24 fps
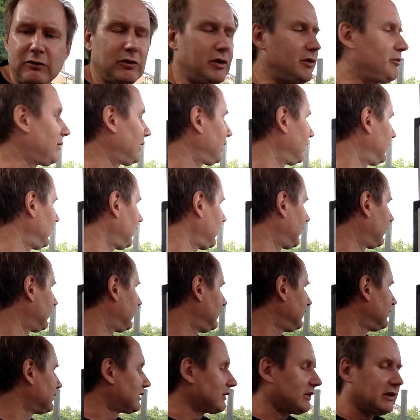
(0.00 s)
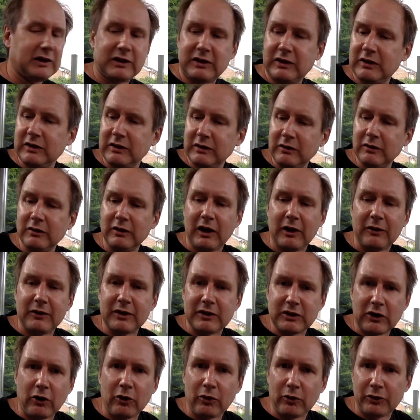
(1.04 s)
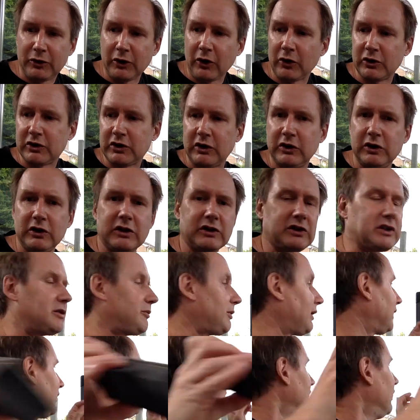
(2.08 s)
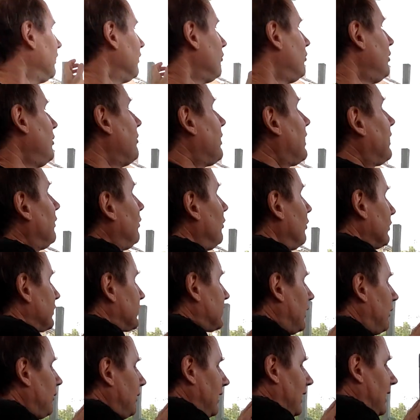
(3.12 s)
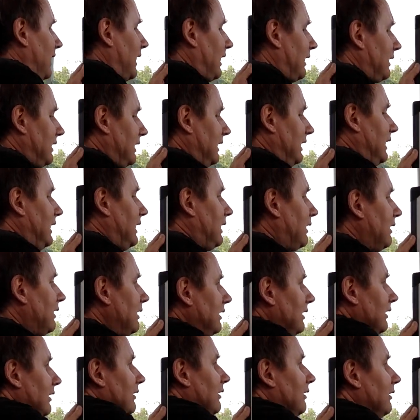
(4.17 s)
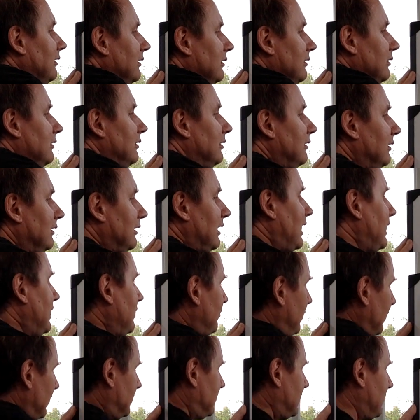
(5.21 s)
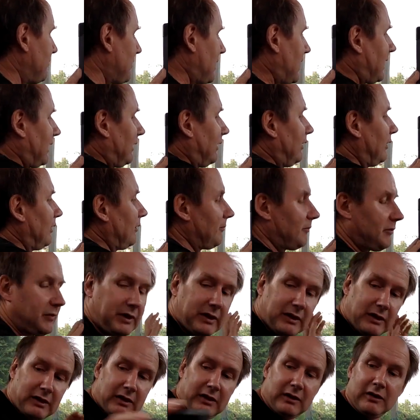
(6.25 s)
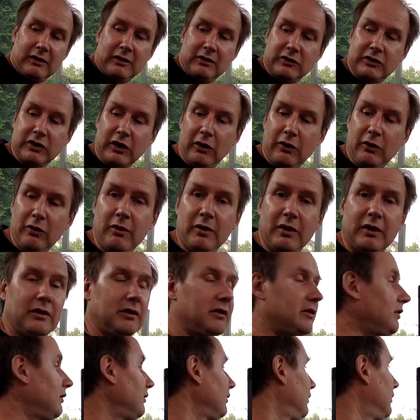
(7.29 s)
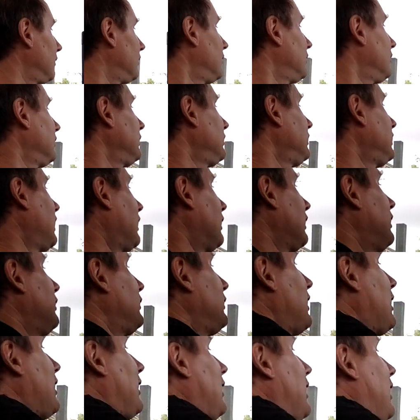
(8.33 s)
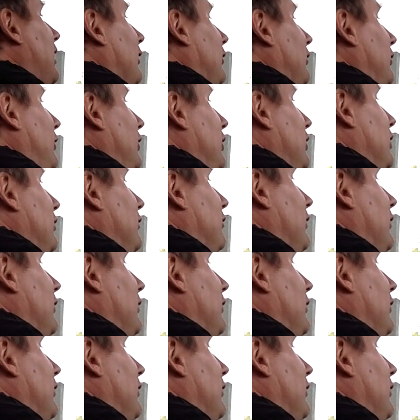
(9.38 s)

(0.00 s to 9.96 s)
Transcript: this whole doctor-nurse debate, we might also add in labour demand. So, a third